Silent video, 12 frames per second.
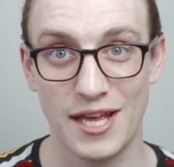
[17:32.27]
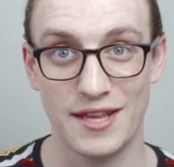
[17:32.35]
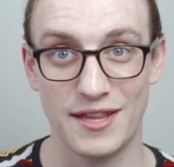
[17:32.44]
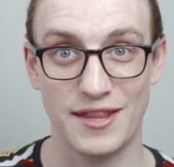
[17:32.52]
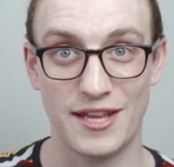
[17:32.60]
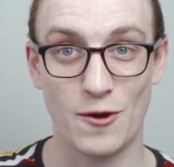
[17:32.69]

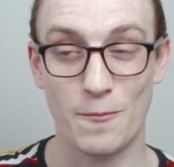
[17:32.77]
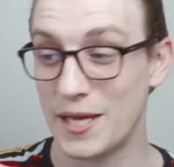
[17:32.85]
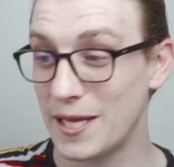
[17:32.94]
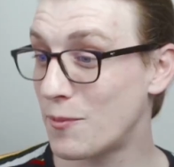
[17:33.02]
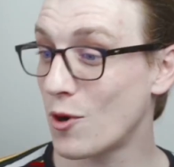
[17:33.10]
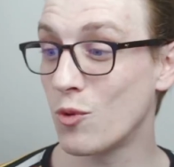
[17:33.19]
Their
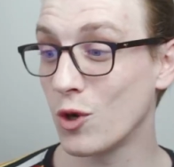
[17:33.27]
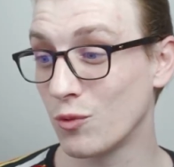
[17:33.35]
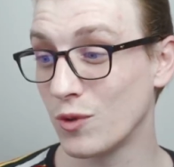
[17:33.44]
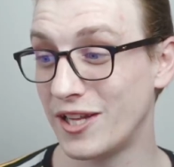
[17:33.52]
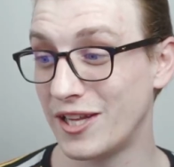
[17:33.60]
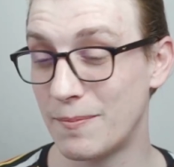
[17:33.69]
people were
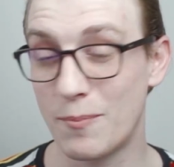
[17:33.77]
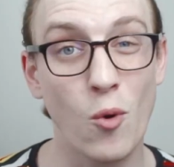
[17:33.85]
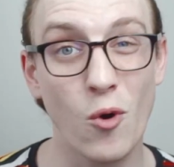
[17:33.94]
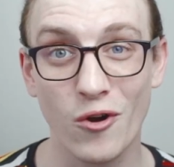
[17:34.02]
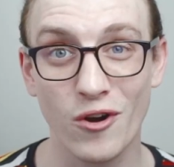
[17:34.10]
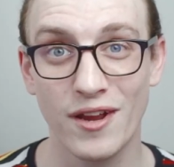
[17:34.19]
really
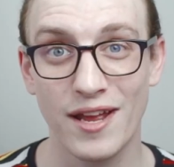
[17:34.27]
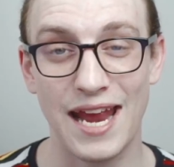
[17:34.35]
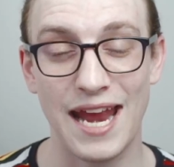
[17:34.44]
poor,